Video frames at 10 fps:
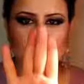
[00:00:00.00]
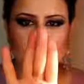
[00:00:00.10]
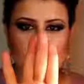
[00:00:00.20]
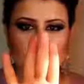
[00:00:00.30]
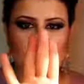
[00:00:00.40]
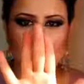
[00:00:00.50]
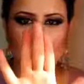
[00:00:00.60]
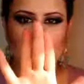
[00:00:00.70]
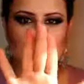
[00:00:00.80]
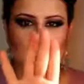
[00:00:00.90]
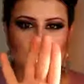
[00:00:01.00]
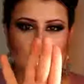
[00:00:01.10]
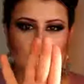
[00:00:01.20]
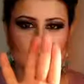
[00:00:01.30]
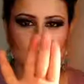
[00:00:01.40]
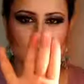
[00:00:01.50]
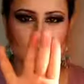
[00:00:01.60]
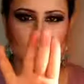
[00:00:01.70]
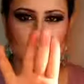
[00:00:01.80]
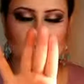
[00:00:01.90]
and you can see that it has a really nice
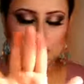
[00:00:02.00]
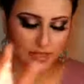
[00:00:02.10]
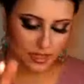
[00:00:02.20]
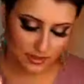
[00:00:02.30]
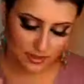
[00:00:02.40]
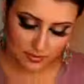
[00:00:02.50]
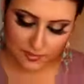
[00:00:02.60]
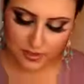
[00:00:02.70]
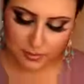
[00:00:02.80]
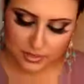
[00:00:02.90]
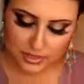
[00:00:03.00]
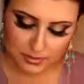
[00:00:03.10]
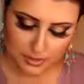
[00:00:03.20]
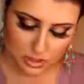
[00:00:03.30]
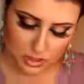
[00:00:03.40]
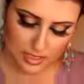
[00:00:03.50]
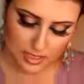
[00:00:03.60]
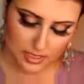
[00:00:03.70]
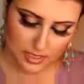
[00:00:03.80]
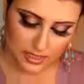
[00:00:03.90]
golden sheen to it, and it's a very pretty peach
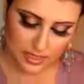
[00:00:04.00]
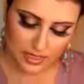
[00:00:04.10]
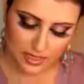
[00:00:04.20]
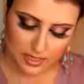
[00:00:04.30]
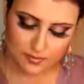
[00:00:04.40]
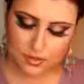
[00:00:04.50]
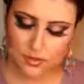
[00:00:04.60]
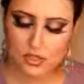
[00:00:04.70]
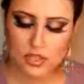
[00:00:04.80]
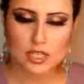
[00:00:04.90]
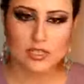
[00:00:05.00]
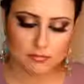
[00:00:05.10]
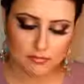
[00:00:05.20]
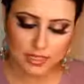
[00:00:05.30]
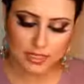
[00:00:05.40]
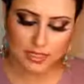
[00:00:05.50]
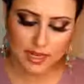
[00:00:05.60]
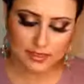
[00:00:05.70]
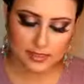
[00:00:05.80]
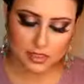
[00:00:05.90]
color. Gives your cheeks a really
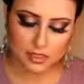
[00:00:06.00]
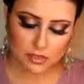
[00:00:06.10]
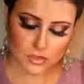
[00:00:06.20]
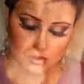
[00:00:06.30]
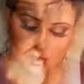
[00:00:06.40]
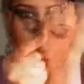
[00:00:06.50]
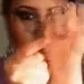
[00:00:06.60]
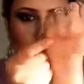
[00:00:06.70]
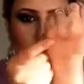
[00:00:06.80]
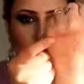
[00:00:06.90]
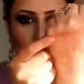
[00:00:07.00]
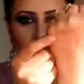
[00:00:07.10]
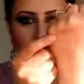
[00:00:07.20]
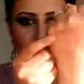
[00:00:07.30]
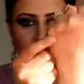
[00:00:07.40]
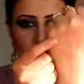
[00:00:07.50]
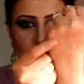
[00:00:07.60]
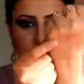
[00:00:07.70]
nice glow. Rose Gold.